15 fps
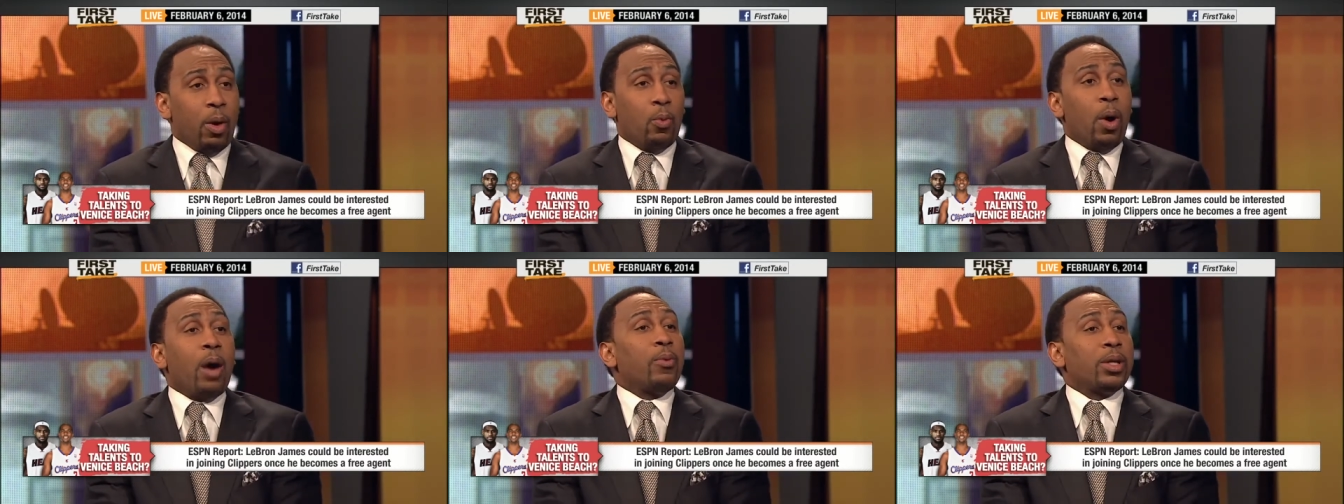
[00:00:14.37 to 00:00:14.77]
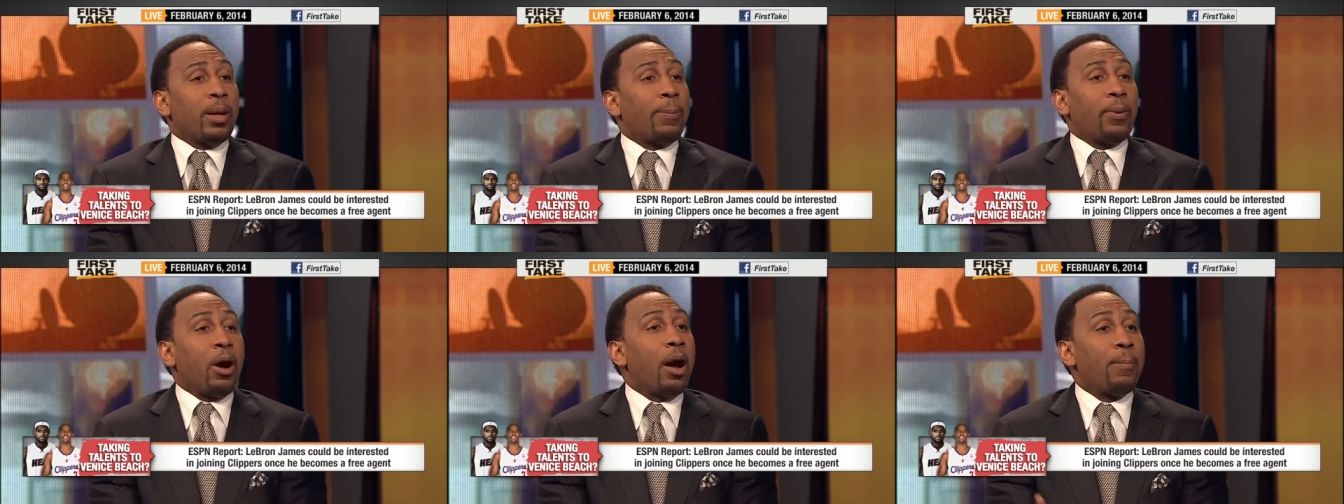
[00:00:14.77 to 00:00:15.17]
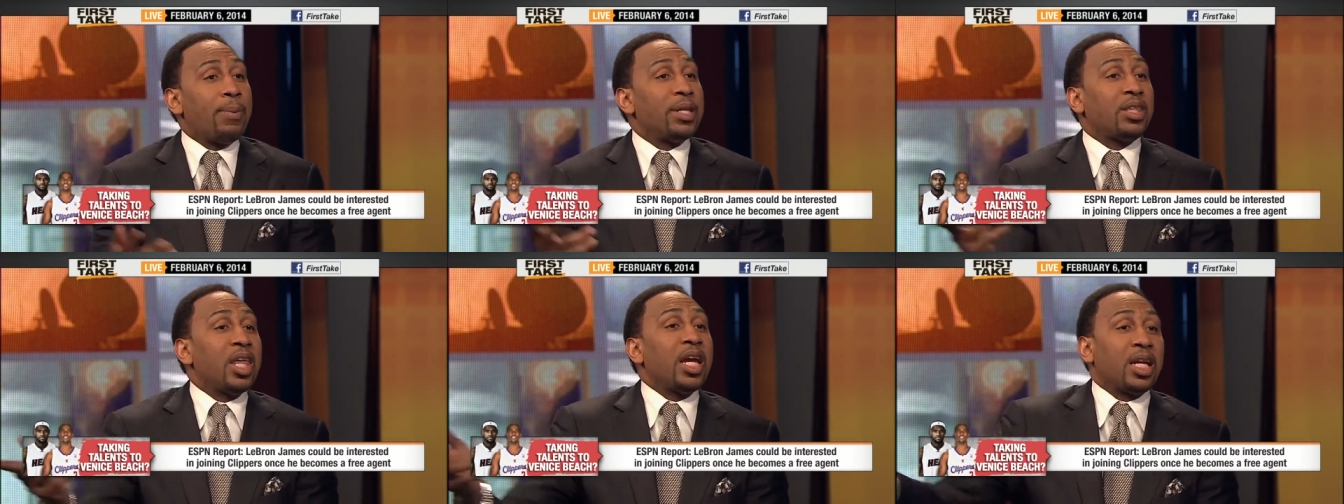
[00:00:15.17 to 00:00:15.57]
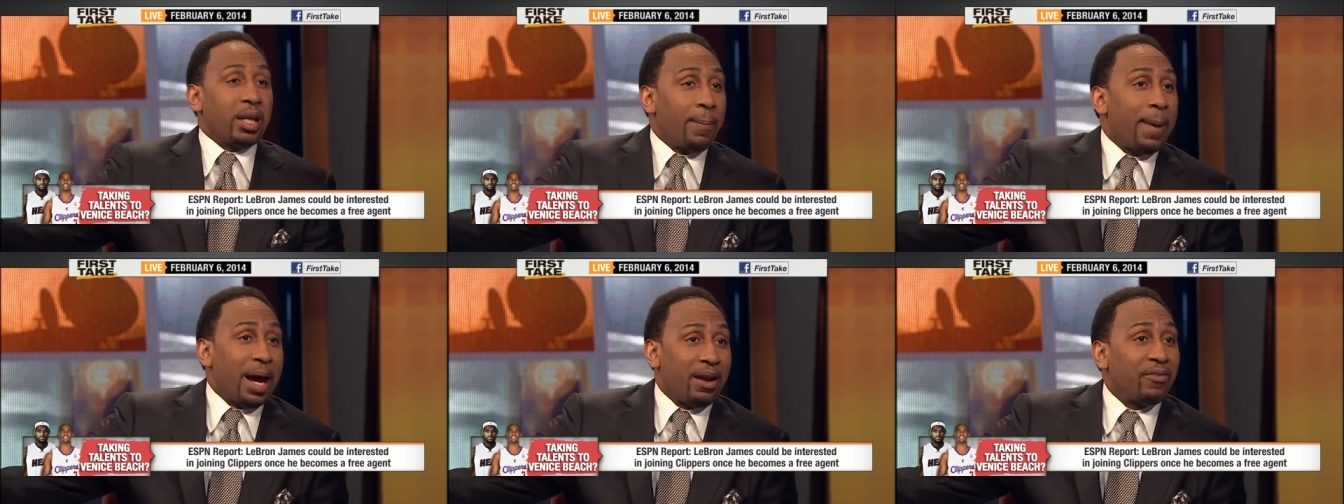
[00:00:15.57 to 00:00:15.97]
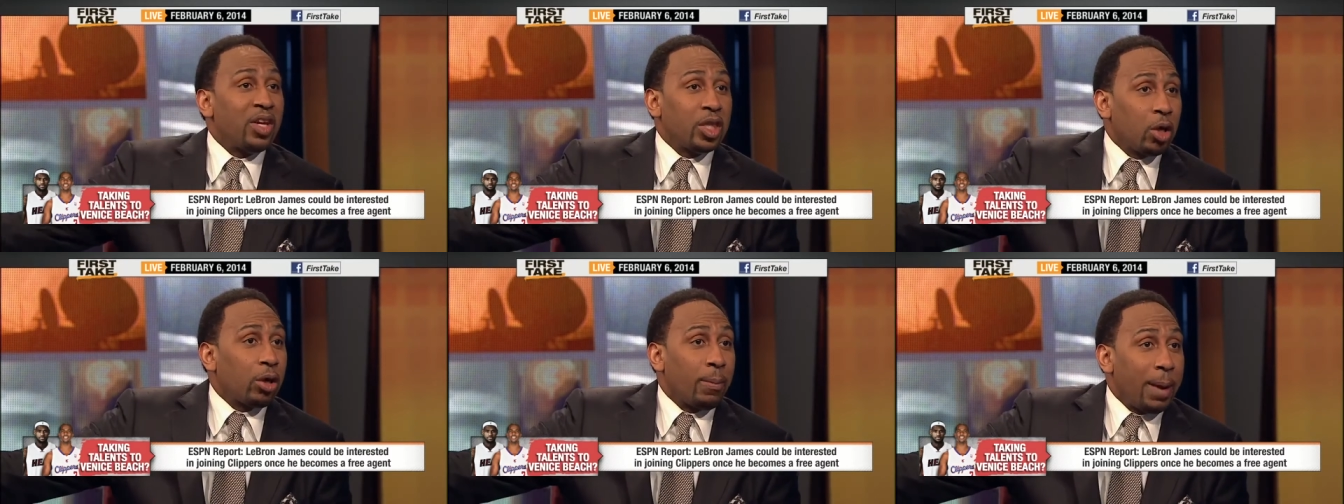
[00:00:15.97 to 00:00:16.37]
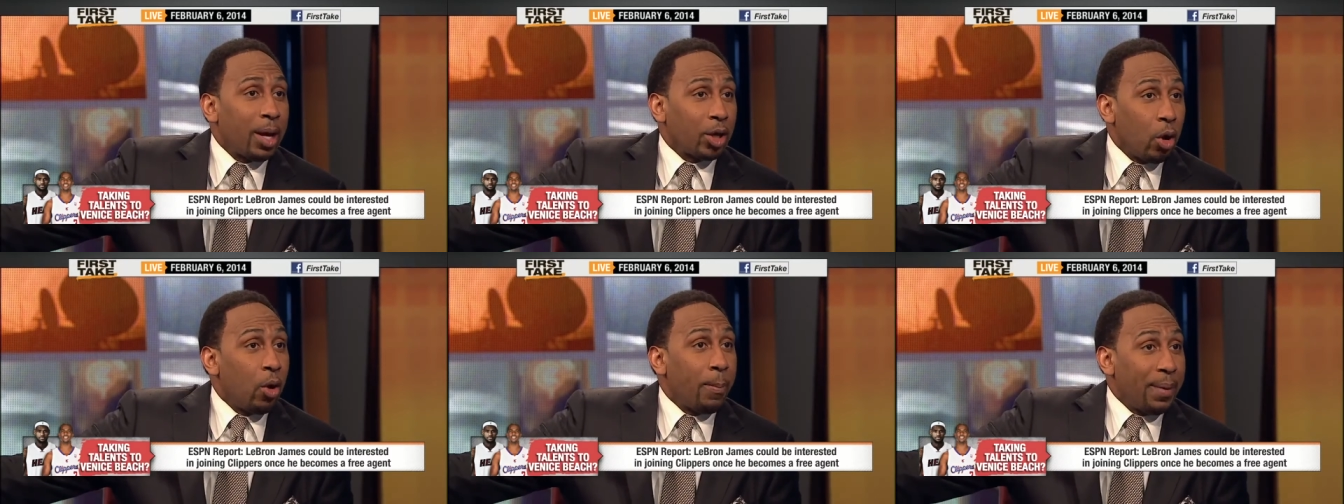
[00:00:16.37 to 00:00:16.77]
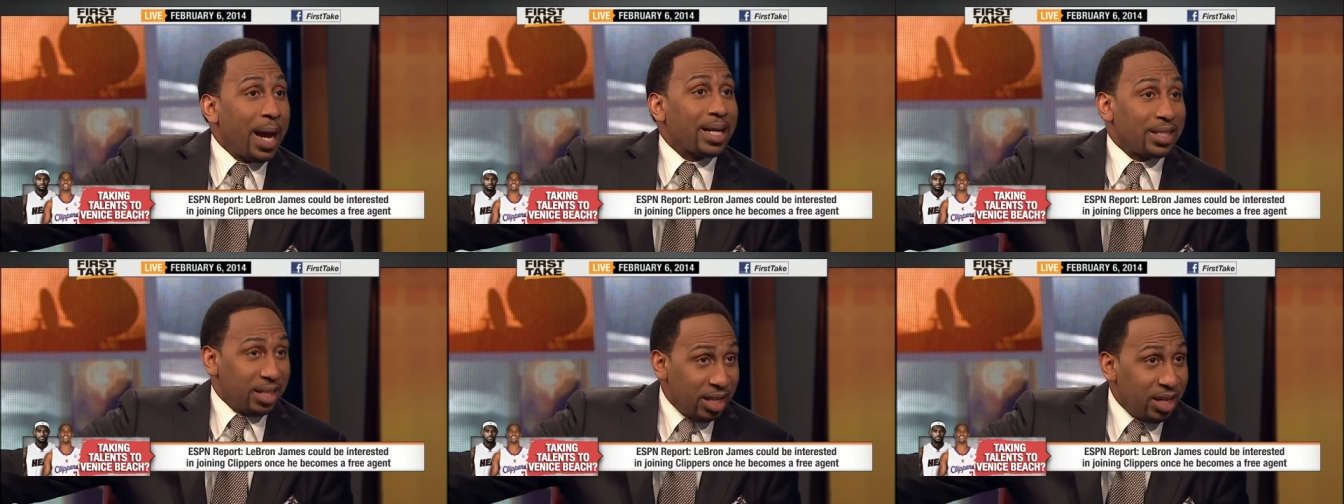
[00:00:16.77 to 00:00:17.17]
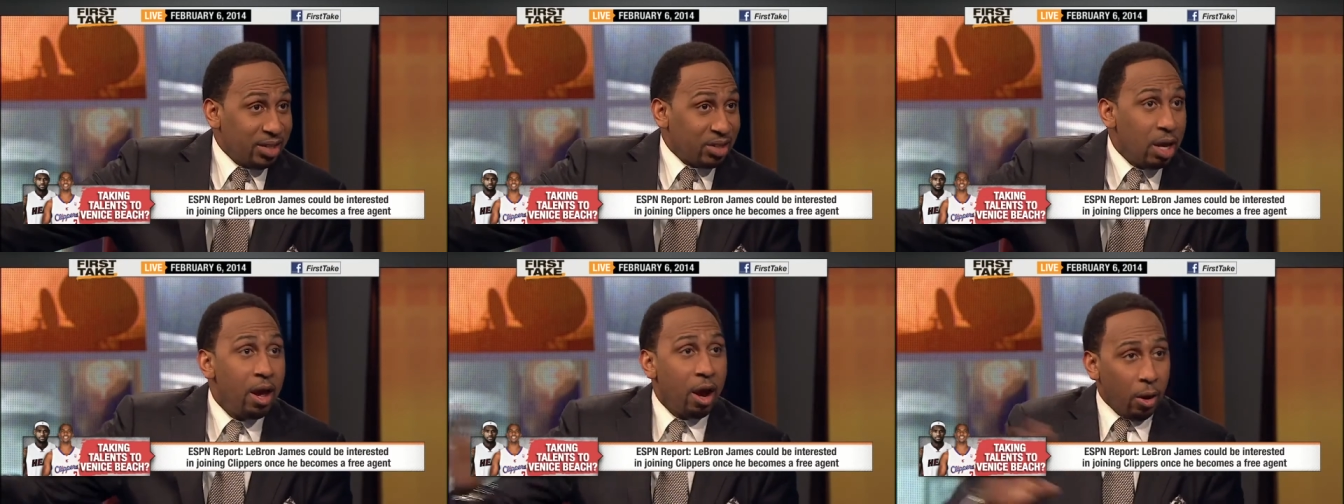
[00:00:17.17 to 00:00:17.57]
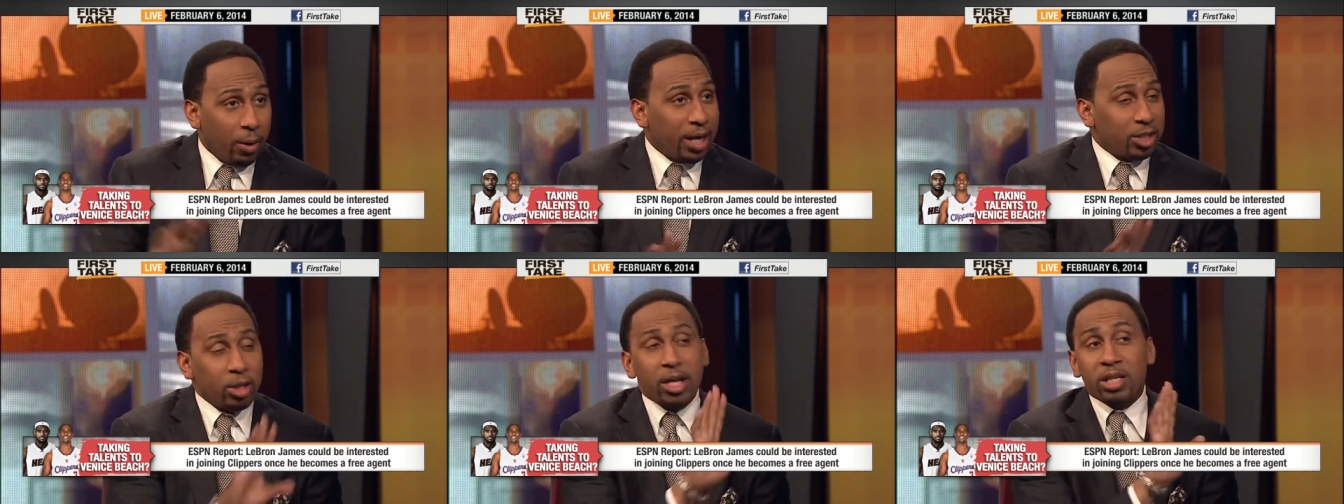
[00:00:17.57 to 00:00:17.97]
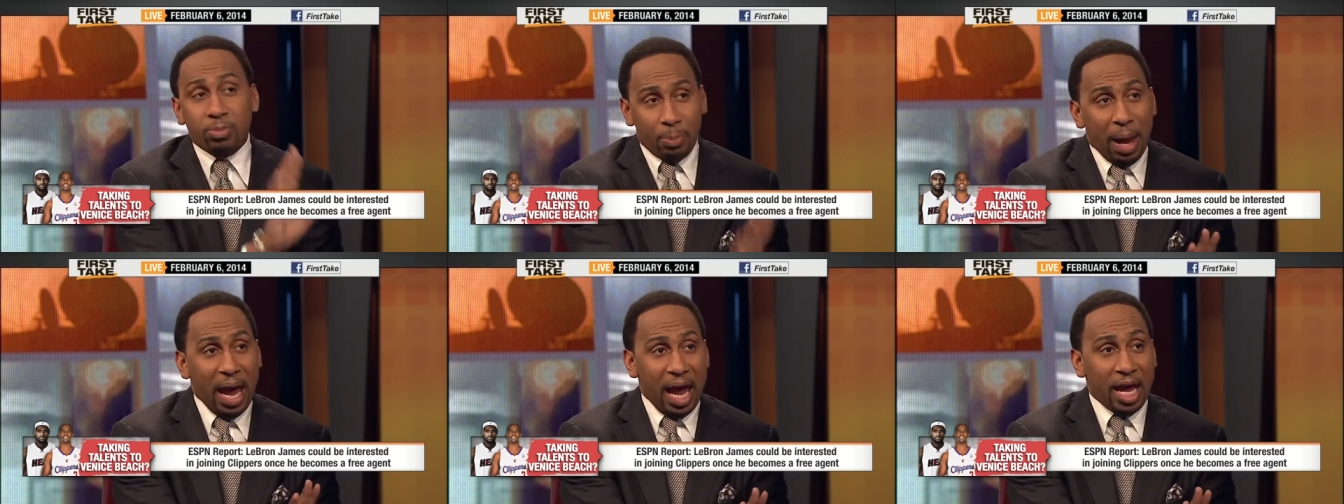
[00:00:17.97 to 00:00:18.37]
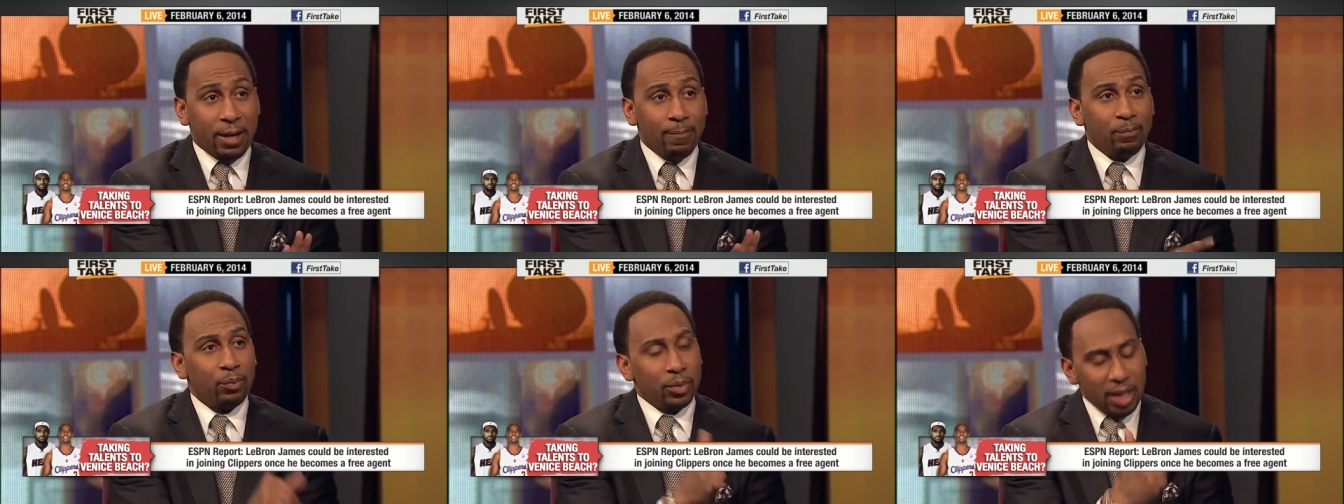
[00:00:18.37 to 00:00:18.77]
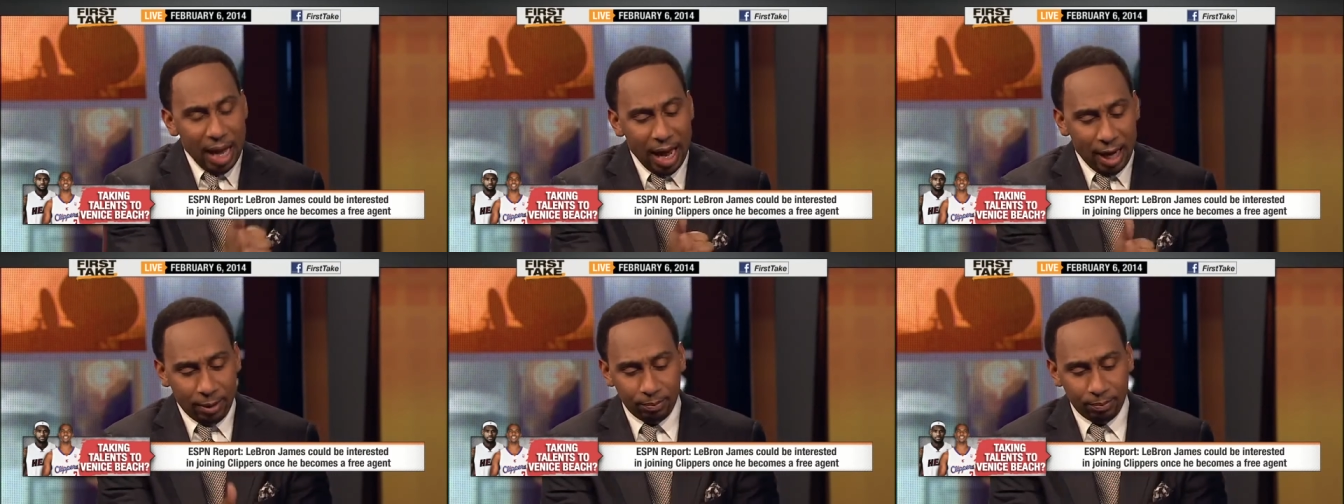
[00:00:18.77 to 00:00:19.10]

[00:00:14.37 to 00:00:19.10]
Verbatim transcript: what would LeBron be thinking about if he thought about going back to this? All right, so it's bad. Now,